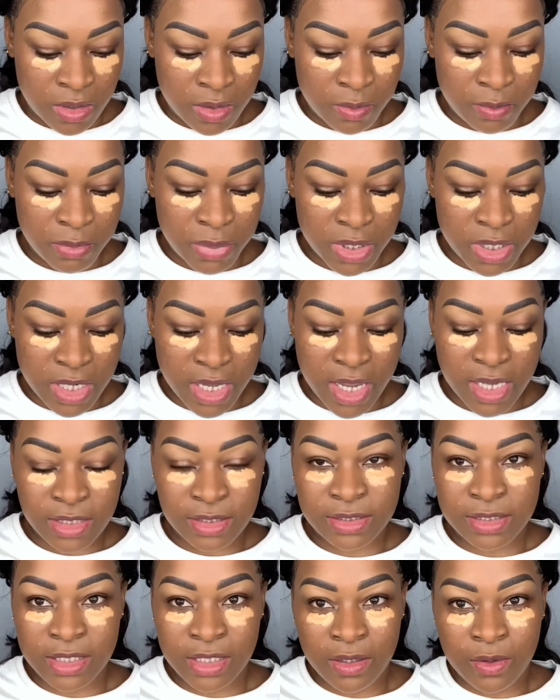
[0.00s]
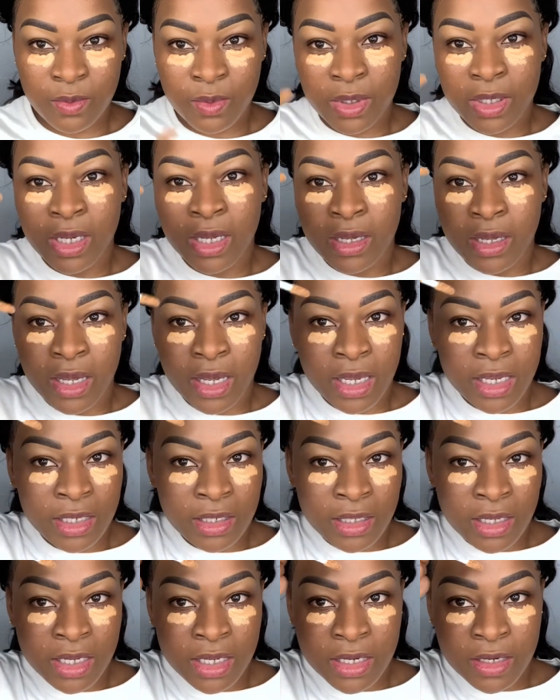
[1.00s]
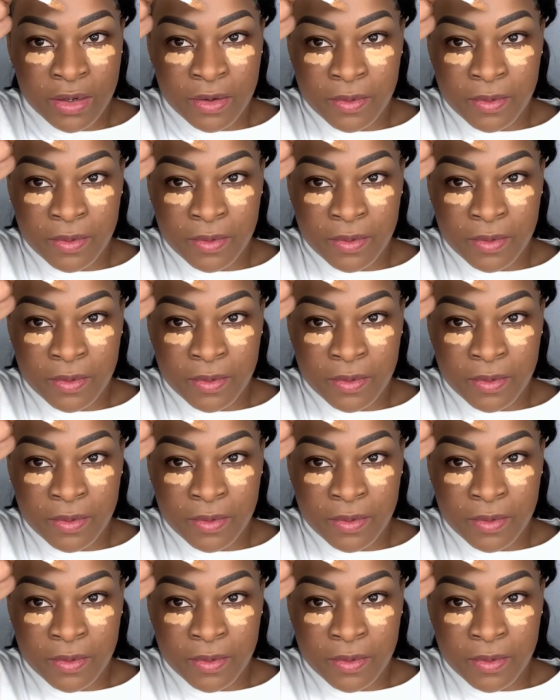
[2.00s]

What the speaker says: but I still want to highlight.